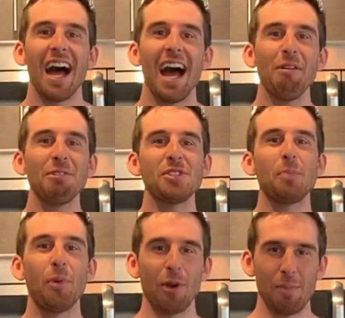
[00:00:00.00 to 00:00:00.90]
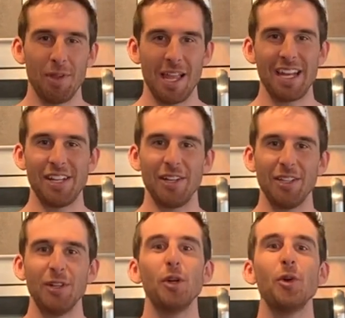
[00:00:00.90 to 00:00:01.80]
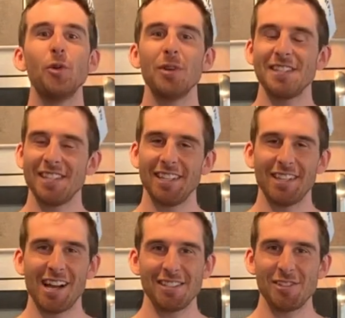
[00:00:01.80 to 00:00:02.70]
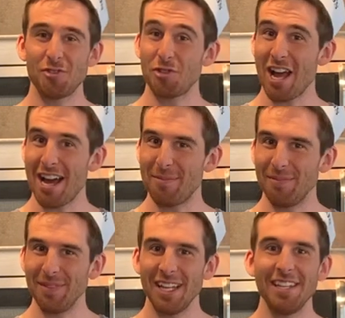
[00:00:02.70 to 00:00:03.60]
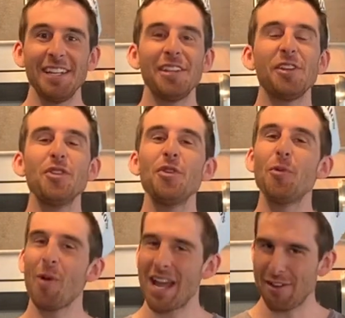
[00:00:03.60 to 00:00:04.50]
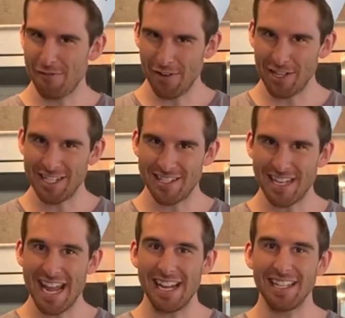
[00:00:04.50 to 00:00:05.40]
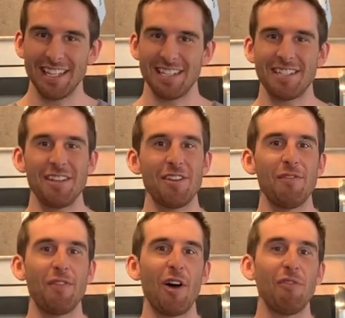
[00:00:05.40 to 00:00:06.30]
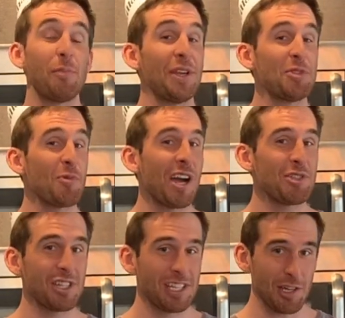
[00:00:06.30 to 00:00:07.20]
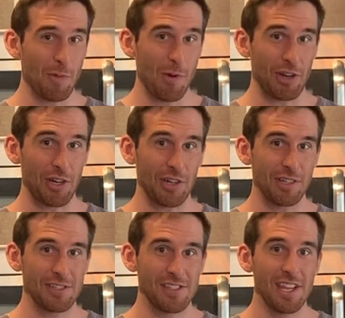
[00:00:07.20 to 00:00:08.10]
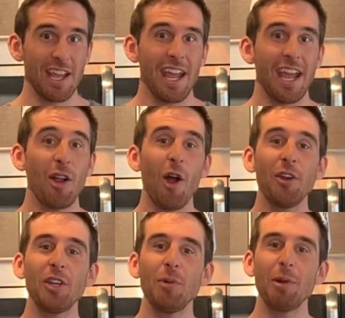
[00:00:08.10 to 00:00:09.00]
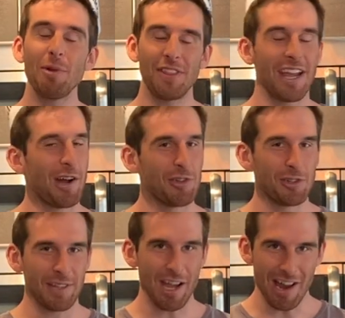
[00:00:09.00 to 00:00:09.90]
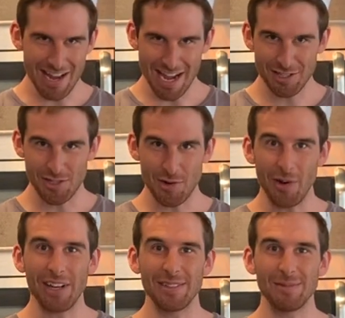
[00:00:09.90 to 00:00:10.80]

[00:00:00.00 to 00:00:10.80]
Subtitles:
I was a bored millennial who'd recently lost his job and needed a new way to fill his day that didn't involve binge-watching Gilmore Girls and arguing with the elderly on Nextdoor.